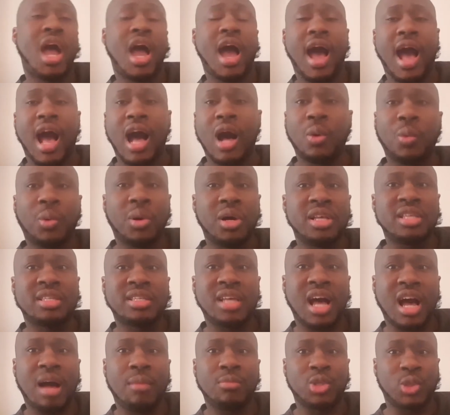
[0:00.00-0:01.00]
how was
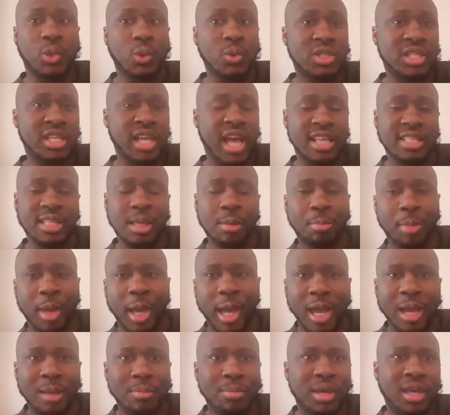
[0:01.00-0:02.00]
um juicy as a
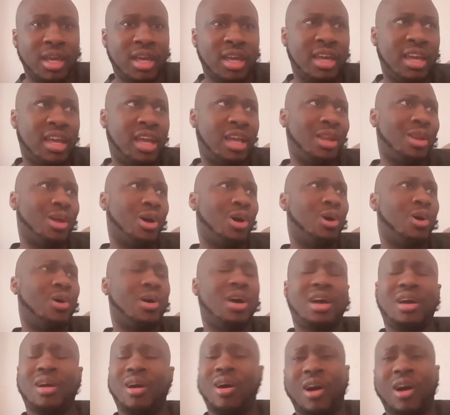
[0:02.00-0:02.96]
baby you know